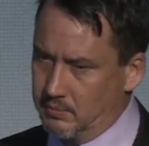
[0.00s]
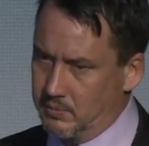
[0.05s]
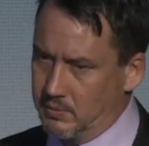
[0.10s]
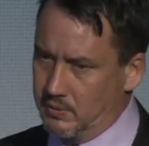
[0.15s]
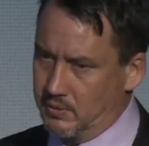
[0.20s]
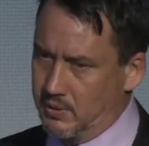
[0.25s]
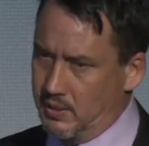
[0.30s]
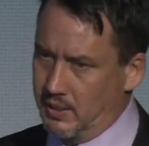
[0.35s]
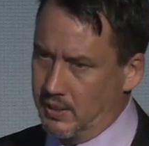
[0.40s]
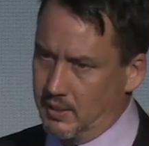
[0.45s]

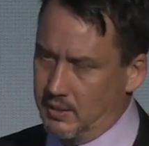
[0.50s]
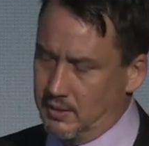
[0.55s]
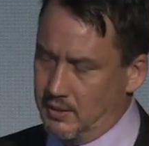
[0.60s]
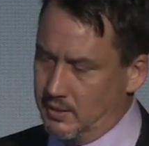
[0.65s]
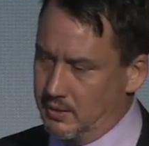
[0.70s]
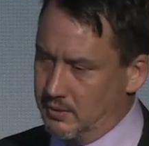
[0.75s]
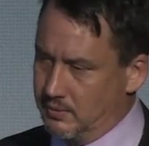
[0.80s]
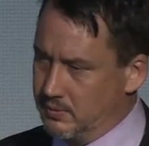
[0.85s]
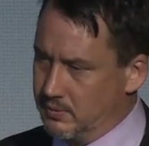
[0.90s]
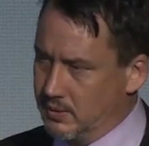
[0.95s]
You can't,
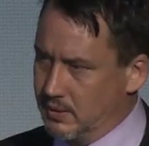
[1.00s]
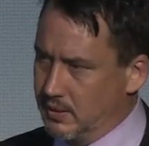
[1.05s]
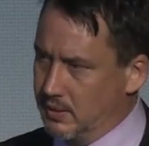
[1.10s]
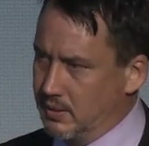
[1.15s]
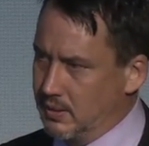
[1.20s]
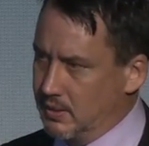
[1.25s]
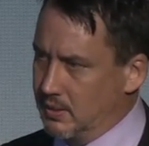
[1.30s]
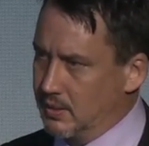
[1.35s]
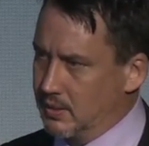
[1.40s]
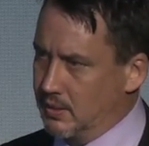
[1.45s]

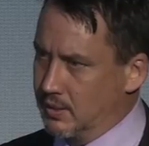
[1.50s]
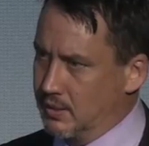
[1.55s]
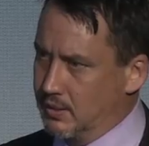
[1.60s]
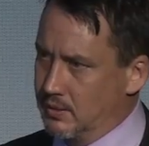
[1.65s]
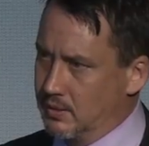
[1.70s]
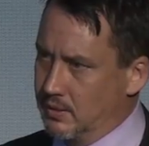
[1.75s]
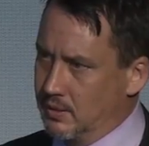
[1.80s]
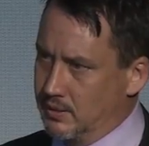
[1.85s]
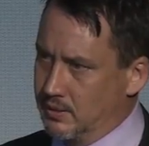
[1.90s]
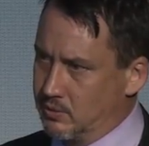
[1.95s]

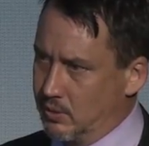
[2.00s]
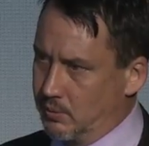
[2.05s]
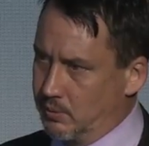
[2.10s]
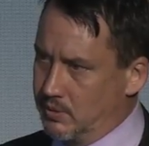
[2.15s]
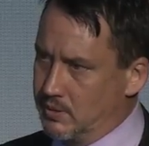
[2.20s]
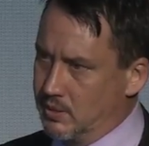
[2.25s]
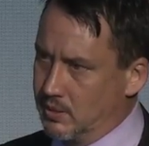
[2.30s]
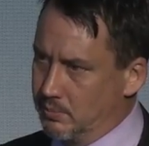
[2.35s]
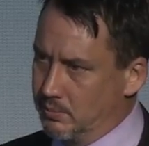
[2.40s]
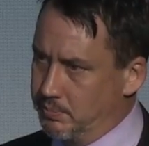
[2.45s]
that's why we
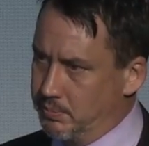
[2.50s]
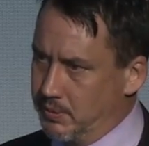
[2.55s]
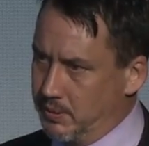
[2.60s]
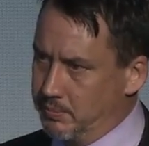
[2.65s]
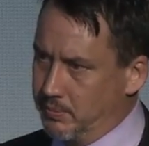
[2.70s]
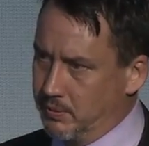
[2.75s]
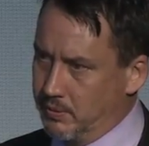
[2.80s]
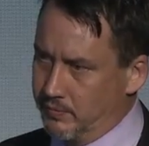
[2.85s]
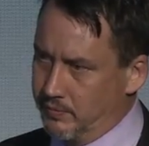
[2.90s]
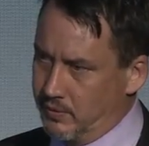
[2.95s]
tell
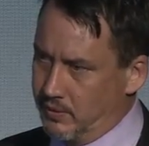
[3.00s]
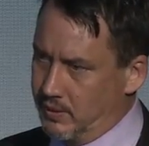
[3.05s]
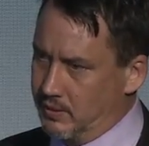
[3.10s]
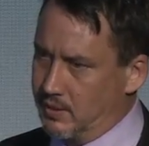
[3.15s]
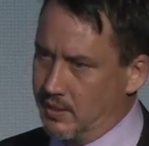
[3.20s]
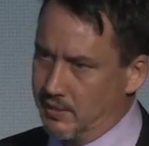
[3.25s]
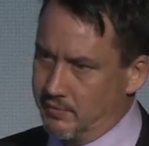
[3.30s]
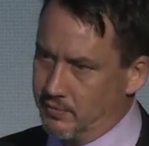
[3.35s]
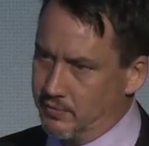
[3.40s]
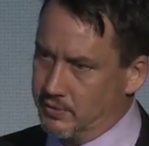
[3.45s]
people, if you get
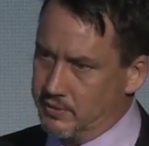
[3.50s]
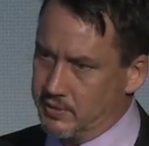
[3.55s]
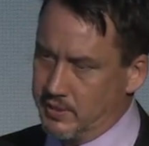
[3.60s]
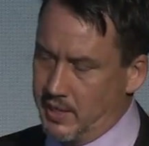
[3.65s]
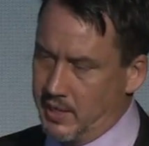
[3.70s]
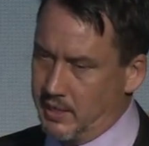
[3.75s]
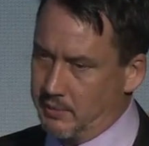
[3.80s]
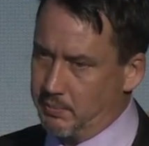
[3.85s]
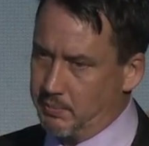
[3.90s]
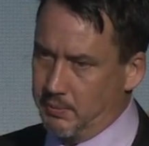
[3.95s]
that first
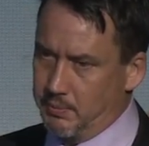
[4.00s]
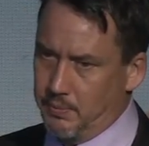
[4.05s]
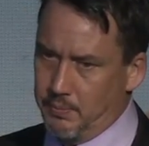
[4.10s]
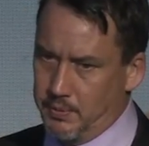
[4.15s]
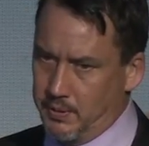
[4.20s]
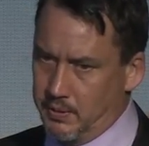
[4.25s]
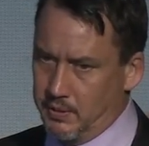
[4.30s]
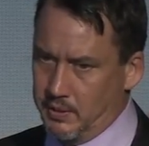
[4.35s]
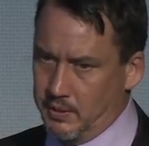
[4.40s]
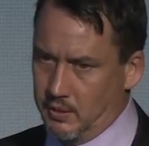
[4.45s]
knock, be
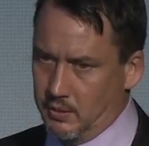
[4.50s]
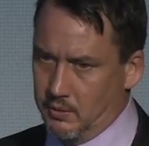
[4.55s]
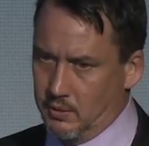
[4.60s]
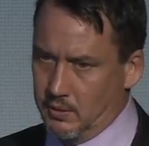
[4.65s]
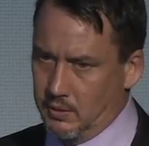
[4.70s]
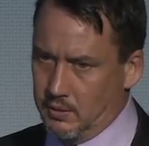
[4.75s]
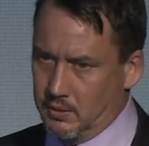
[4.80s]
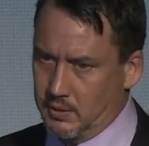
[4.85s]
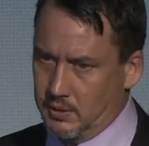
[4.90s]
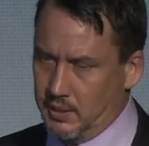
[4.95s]
prepared to go
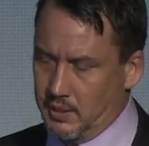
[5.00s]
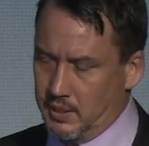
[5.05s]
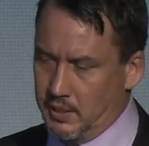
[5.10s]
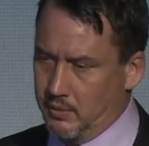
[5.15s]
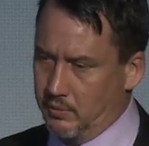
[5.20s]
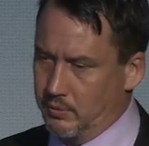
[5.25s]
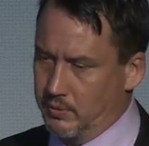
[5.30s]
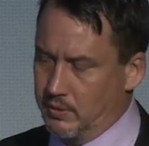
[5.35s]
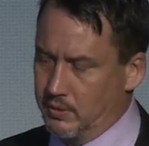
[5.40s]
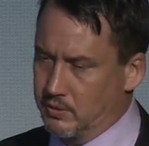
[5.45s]
out and get
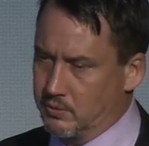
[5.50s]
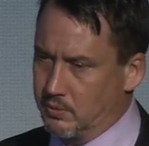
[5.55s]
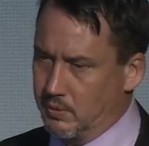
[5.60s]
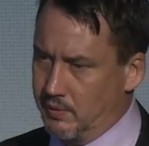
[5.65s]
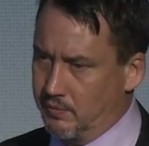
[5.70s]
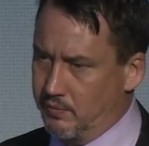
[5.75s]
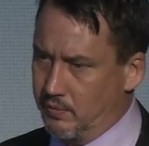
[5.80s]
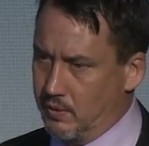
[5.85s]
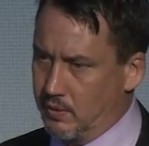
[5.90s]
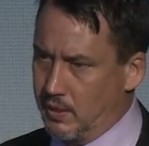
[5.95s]
out within
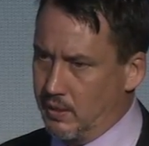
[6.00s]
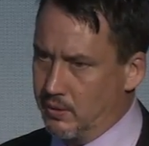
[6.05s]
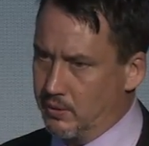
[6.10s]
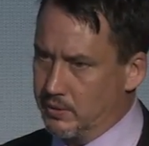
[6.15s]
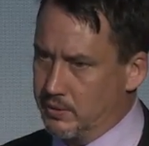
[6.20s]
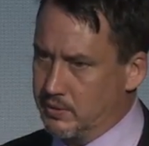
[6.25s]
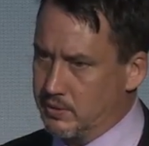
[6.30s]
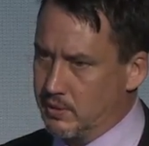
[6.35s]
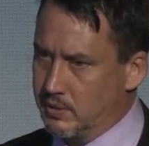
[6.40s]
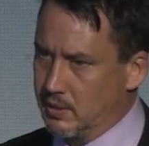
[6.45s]
24
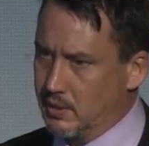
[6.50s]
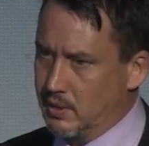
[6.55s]
hours,